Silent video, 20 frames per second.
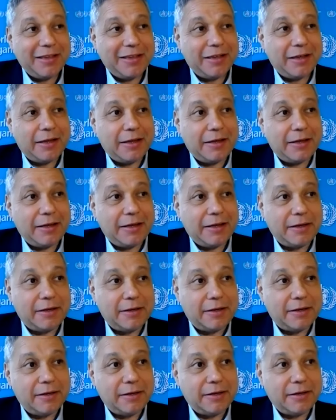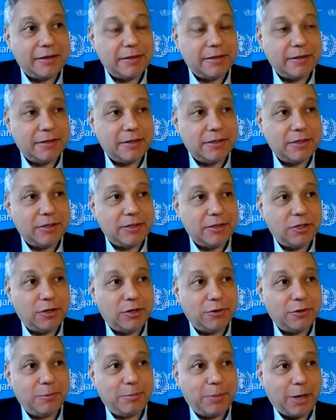the
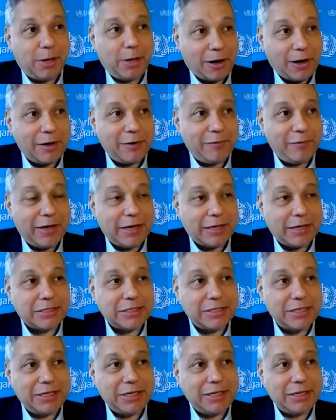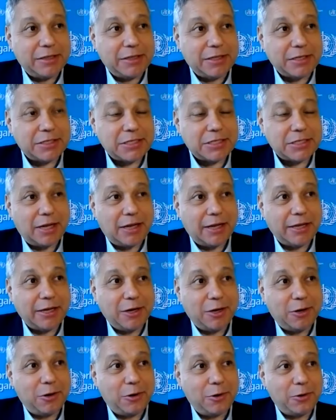Bharat vaccine, the
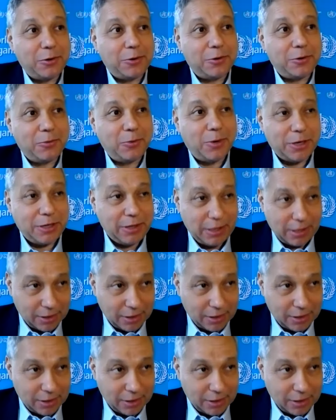Sino, one of the